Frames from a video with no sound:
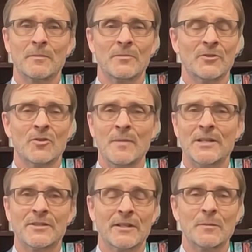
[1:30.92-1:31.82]
the
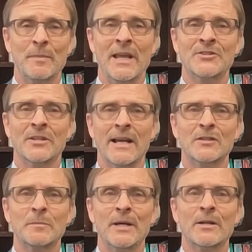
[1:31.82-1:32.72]
tremendous expansion
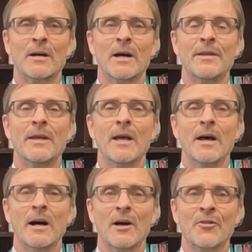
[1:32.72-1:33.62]
has been on
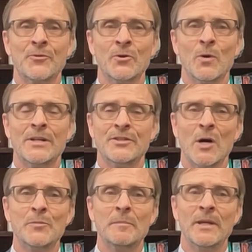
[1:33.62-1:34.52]
uh, through our
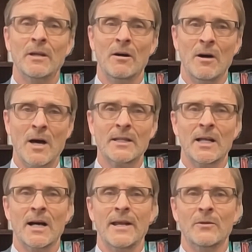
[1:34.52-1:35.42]
WP
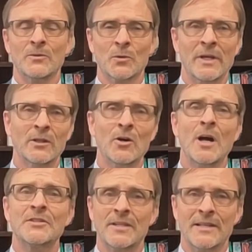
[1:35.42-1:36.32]
Online. So we
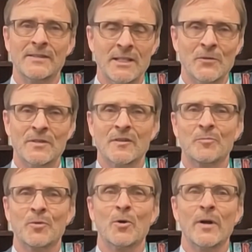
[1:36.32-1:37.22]
launched a series
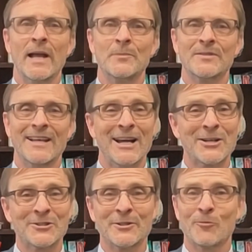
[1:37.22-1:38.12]
of programs
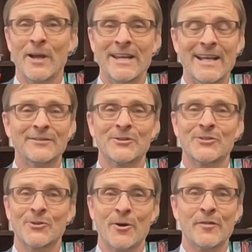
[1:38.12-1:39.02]
actually right at the
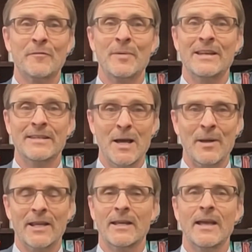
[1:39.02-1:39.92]
start of the
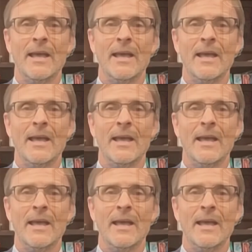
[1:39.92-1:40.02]
pandemic.